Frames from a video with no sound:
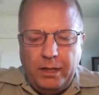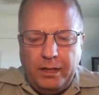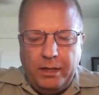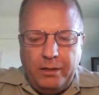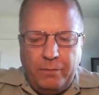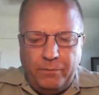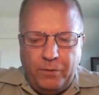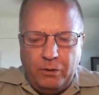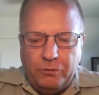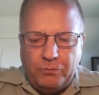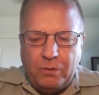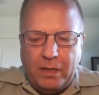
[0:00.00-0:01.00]
Yeah, it, it
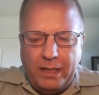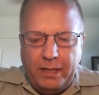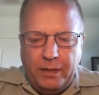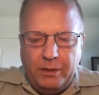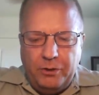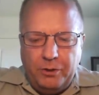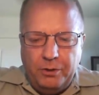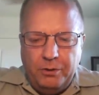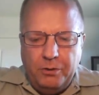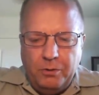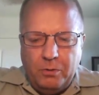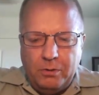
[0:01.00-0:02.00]
falls right
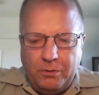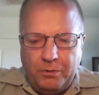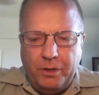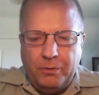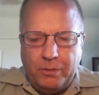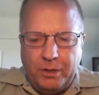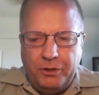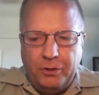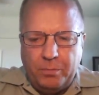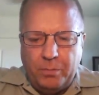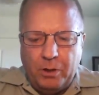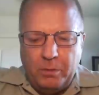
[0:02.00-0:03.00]
into the
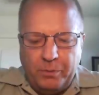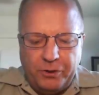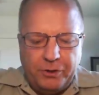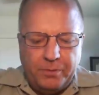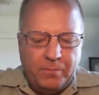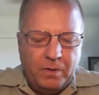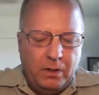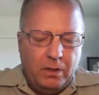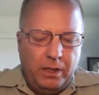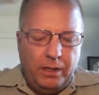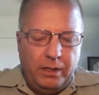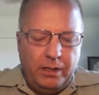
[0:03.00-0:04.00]
original purpose.
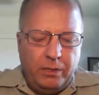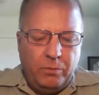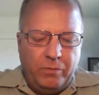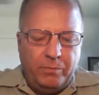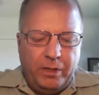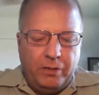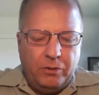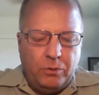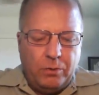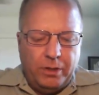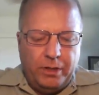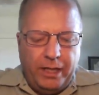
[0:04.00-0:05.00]
And, and we've been
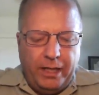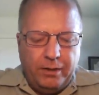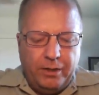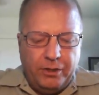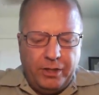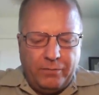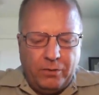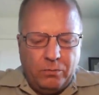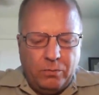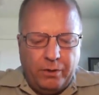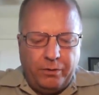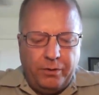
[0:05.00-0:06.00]
coordinating this
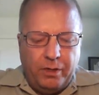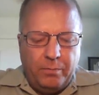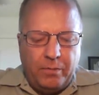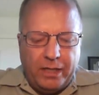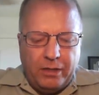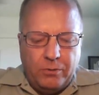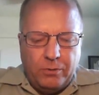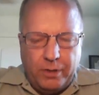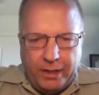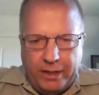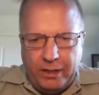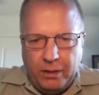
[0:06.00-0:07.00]
effort with uh, Mike
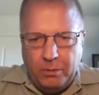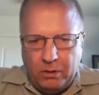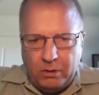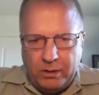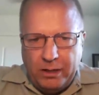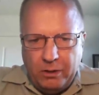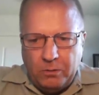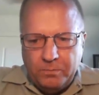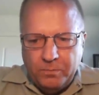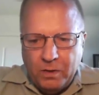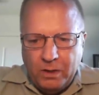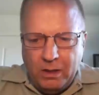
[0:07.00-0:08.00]
Corey at
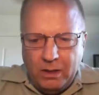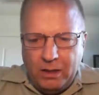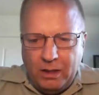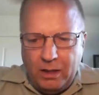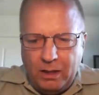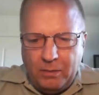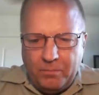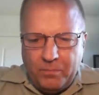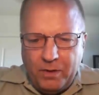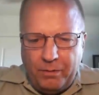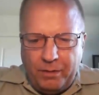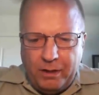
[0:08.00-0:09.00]
ARRL.
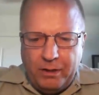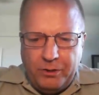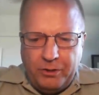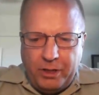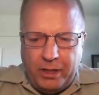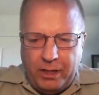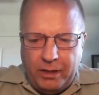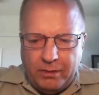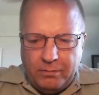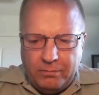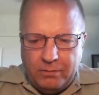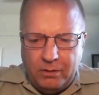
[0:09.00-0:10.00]
Um, there is
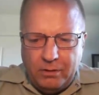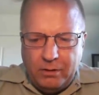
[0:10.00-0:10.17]
a,